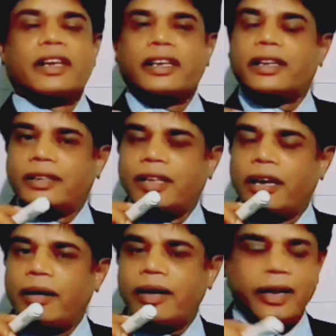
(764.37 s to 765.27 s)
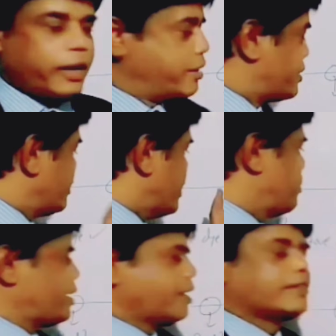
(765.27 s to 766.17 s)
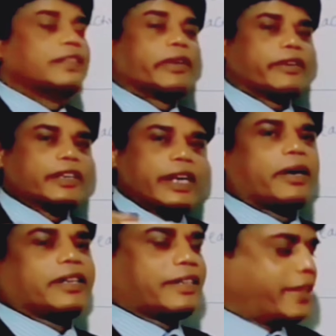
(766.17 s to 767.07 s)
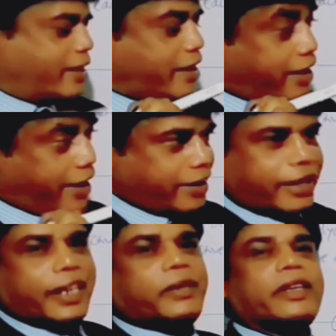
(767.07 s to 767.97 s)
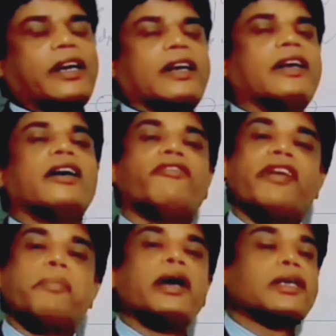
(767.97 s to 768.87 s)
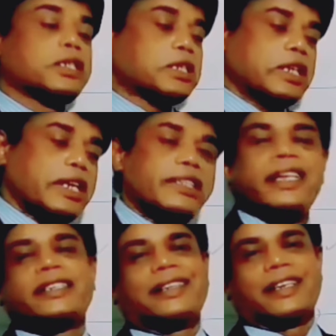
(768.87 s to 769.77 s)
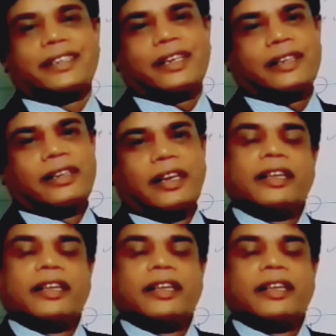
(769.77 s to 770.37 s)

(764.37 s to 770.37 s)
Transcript: in this dye particles, whatever dye particles are entering into the fibers inside structure,